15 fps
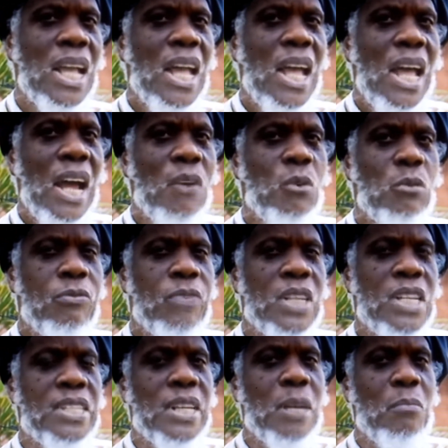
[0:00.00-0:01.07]
and we feel
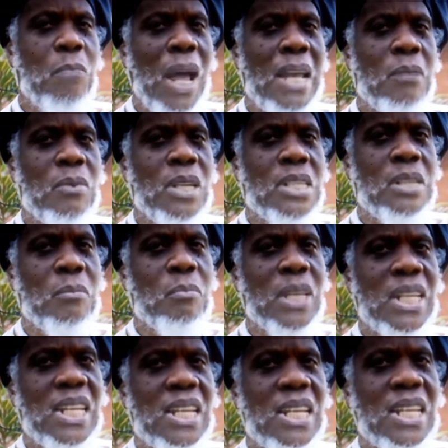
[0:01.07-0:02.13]
that the Bible is the
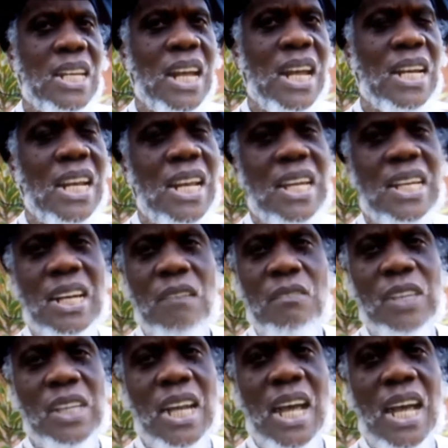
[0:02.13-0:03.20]
beginning and end of
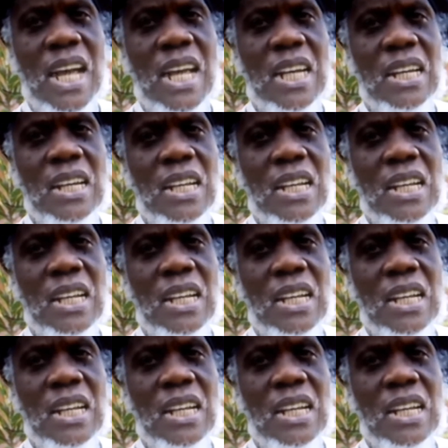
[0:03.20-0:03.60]
it all.